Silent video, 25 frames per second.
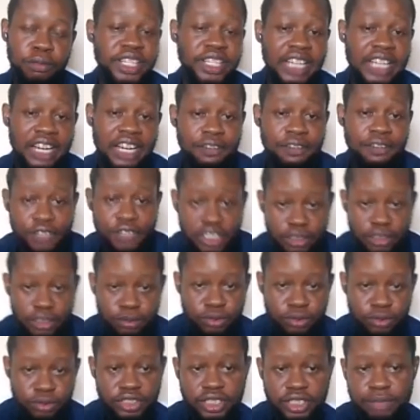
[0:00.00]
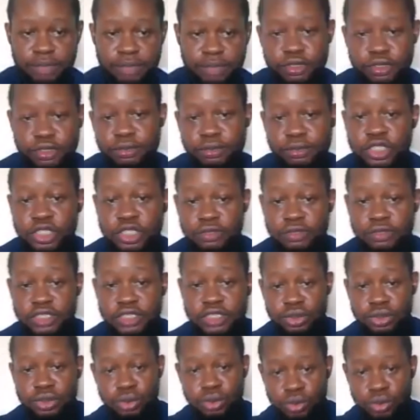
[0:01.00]
available to them from each of these
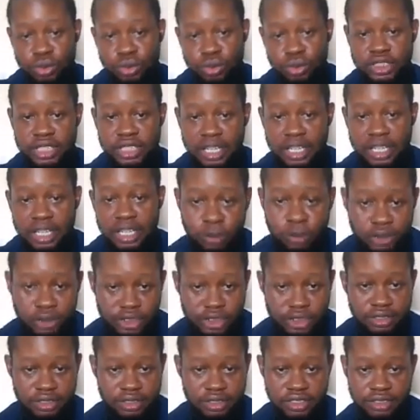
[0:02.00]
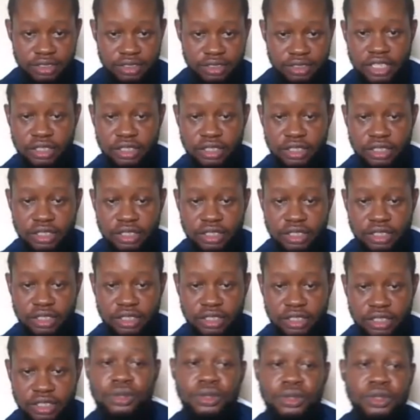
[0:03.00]
nodes that are hosting these files.
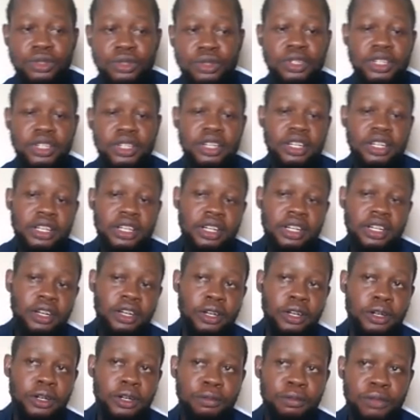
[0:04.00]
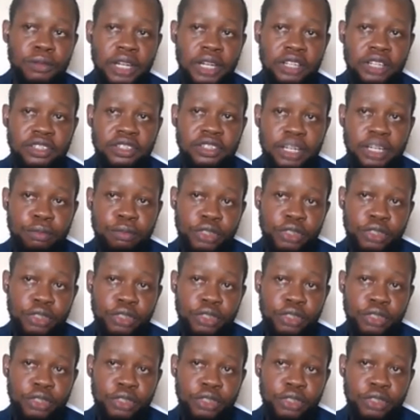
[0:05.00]
So another important
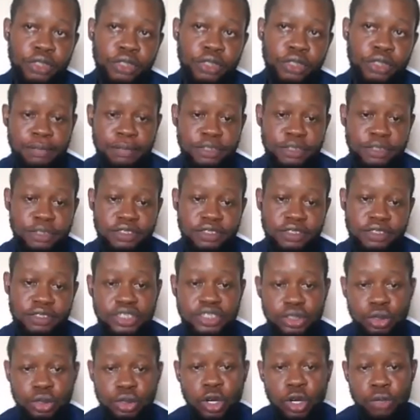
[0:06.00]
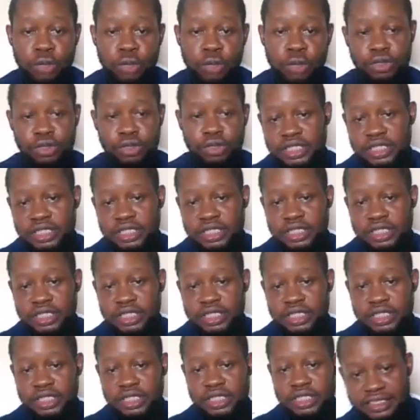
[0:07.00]
aspect of IPFS is the community and the
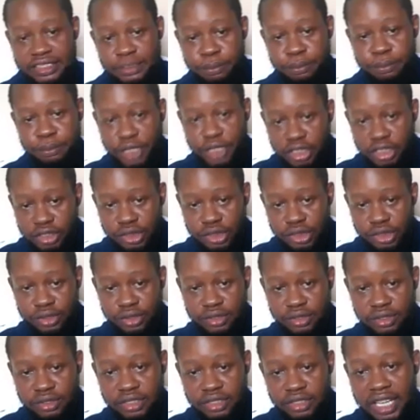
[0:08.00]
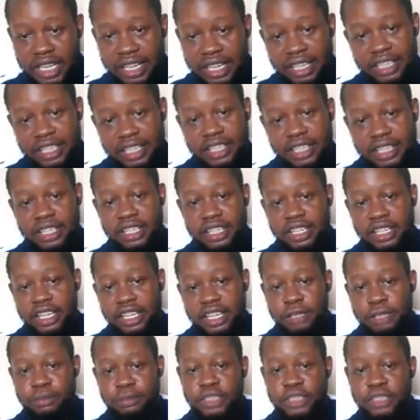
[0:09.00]
participation that
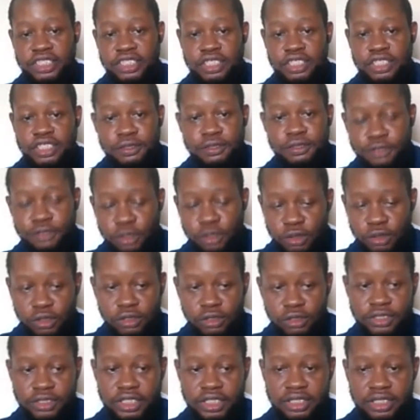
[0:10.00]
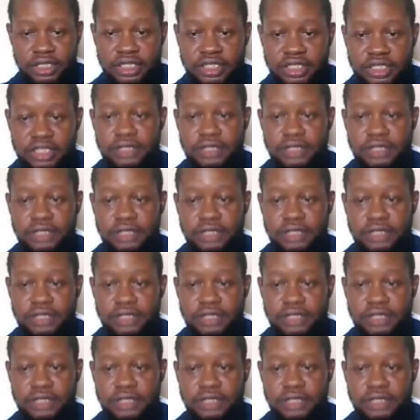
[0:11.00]
is involved in it.